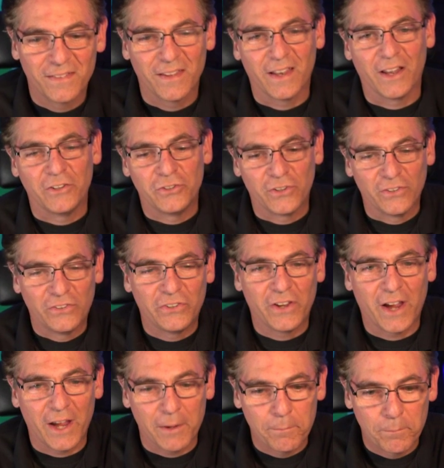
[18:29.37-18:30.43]
And as you can see,
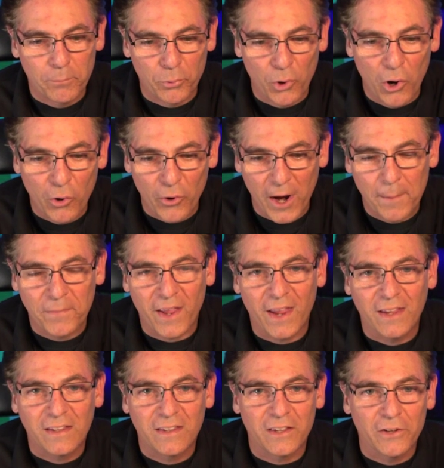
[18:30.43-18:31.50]
I programmed
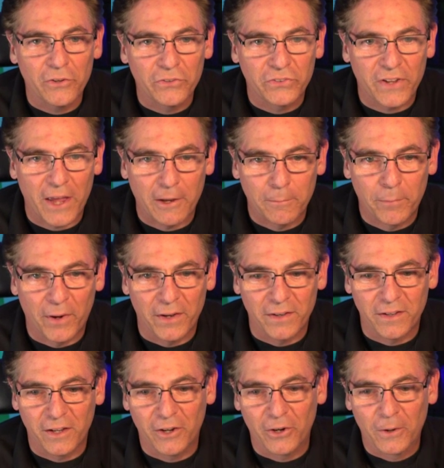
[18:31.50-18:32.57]
a kill sound button
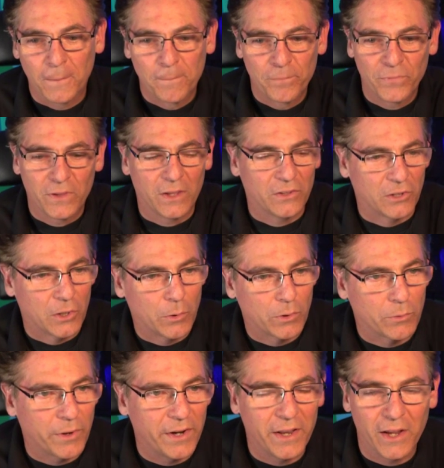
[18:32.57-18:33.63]
here in the lower
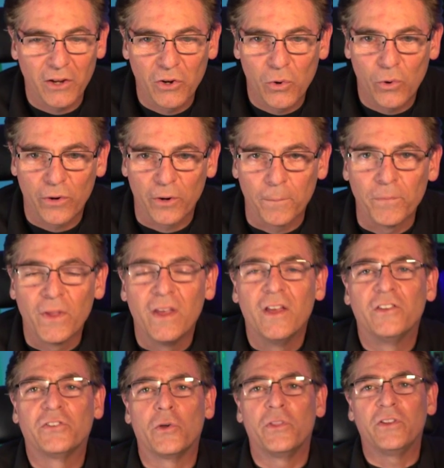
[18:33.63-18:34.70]
right hand corner.
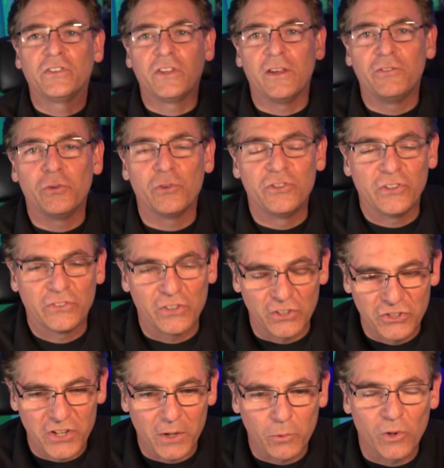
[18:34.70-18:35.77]
So this gives you just a
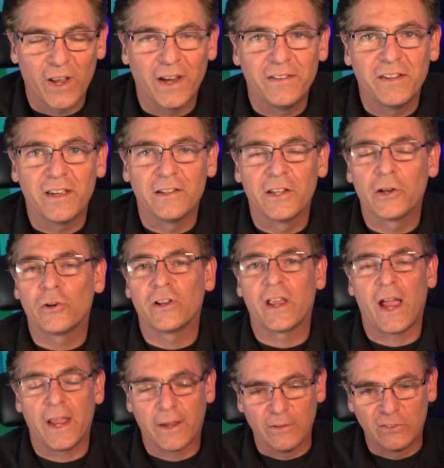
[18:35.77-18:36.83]
general idea. Literally,
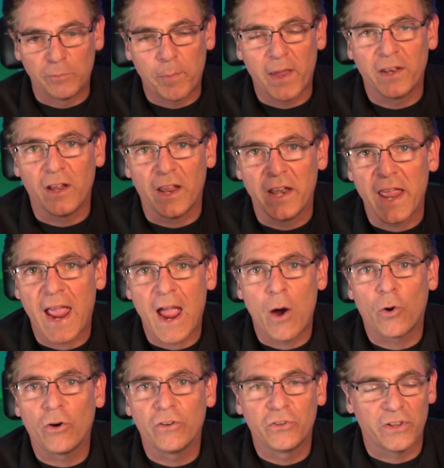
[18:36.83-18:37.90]
I could spend an
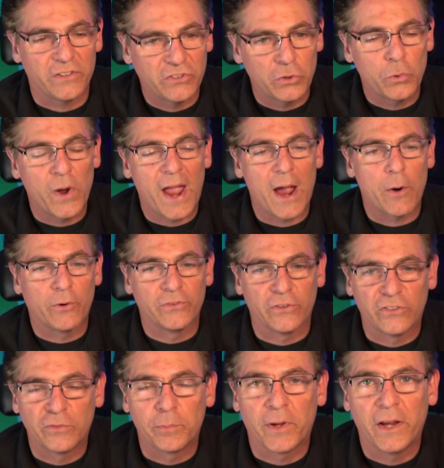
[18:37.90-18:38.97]
hour to two hours
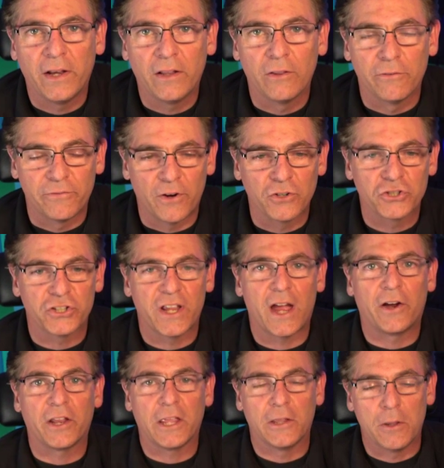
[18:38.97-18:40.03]
explaining the
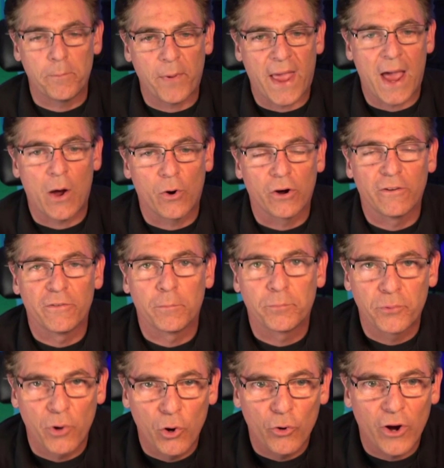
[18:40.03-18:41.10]
functionality and the power of the
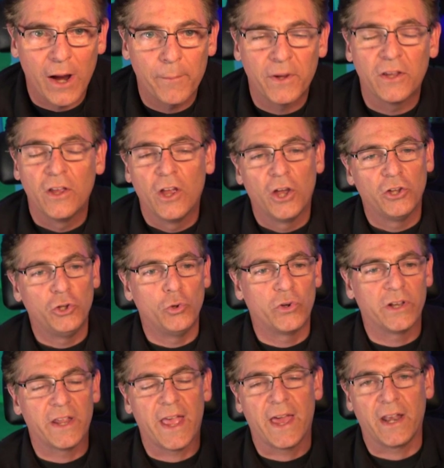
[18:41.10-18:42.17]
programming. You
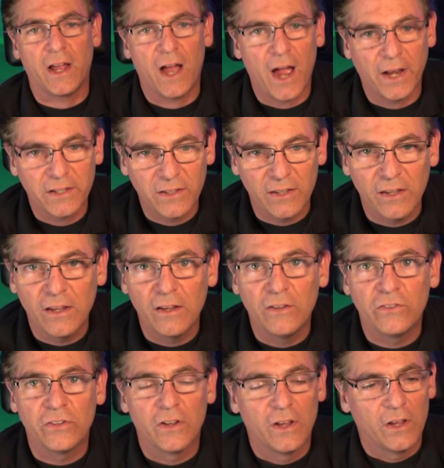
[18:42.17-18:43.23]
can add
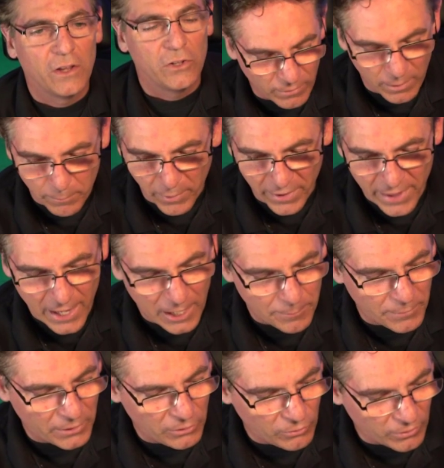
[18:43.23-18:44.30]
hotkeys, and by that I
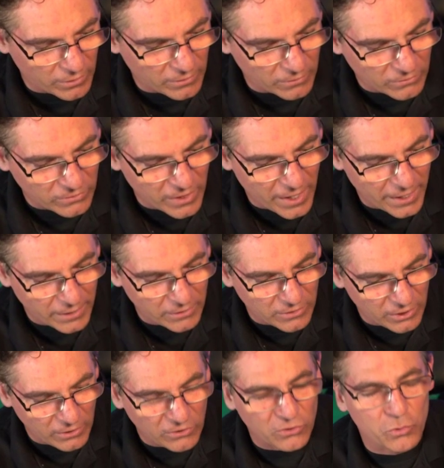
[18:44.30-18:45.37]
mean you can assign
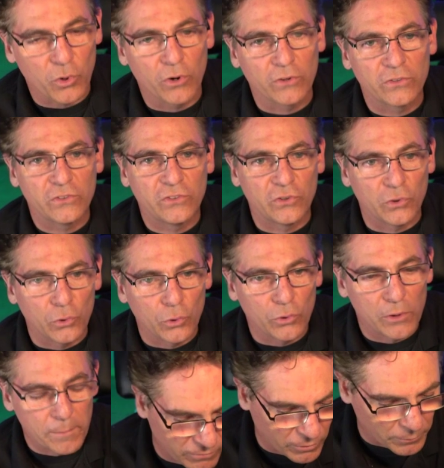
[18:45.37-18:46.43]
keystrokes to
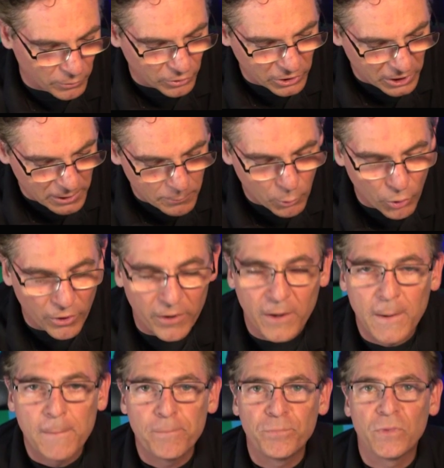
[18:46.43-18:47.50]
the from your keyboard.
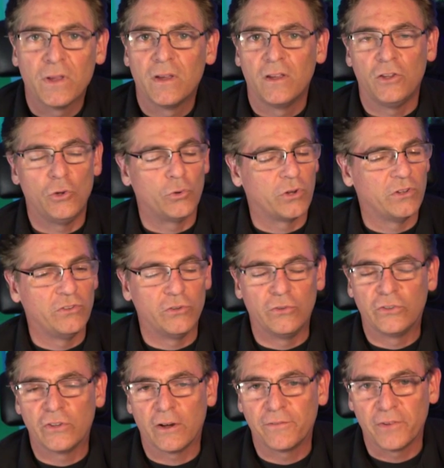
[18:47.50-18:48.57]
You can do
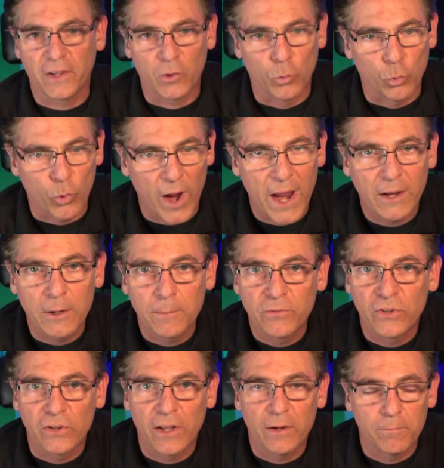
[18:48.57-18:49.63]
stuff like random
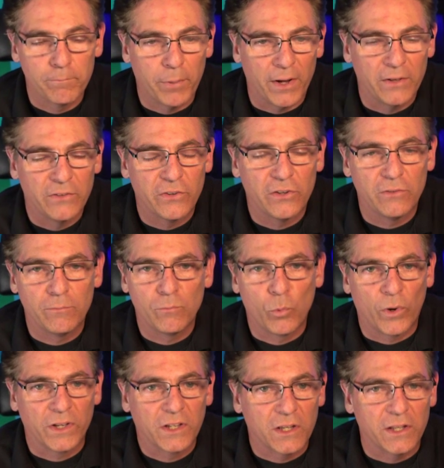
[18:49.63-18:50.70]
select buttons that
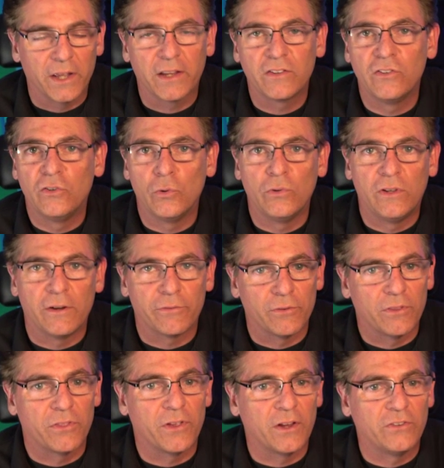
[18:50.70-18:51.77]
when clicked do
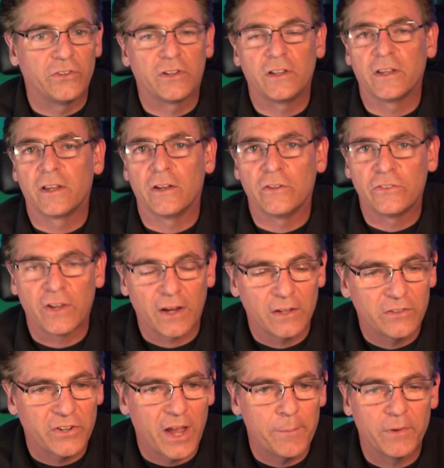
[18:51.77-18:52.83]
different things. You click it a
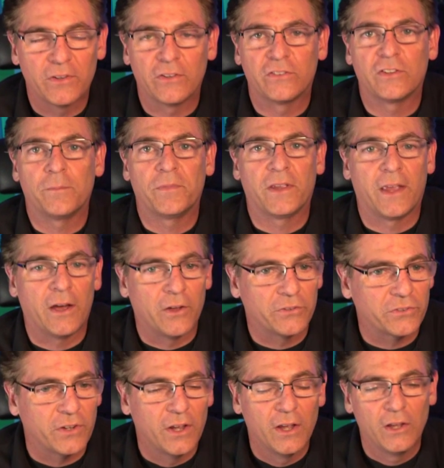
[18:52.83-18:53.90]
second time, it does something
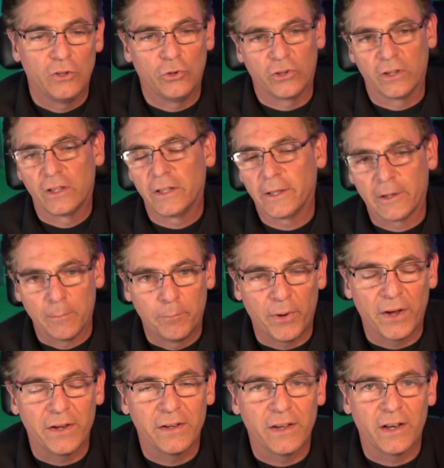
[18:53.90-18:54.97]
else. You can click a
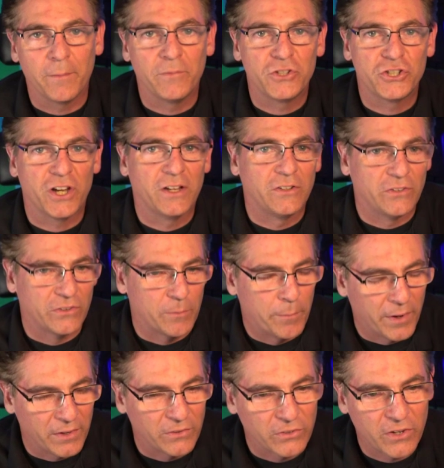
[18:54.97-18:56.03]
button and it changes the
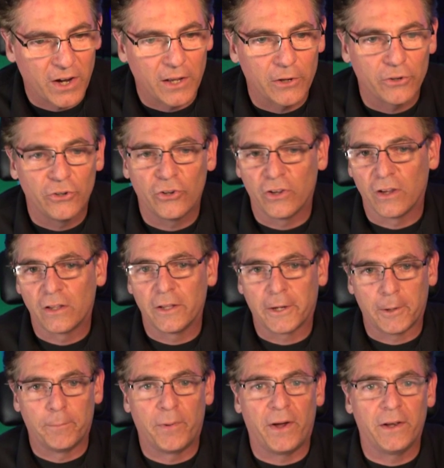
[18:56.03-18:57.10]
button's color. You can
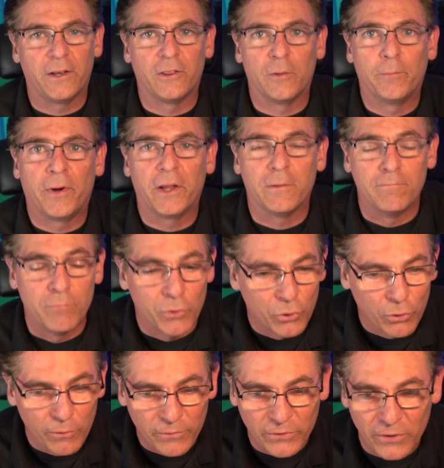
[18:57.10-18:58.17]
click a button and the button
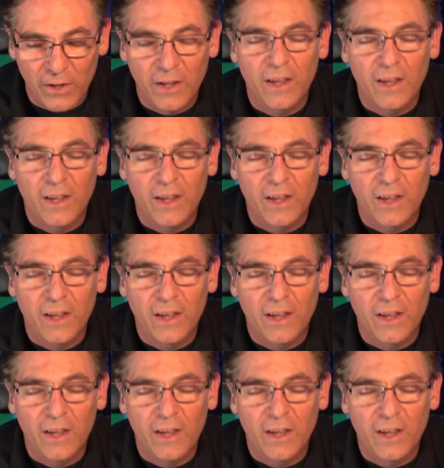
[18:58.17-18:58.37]
moves.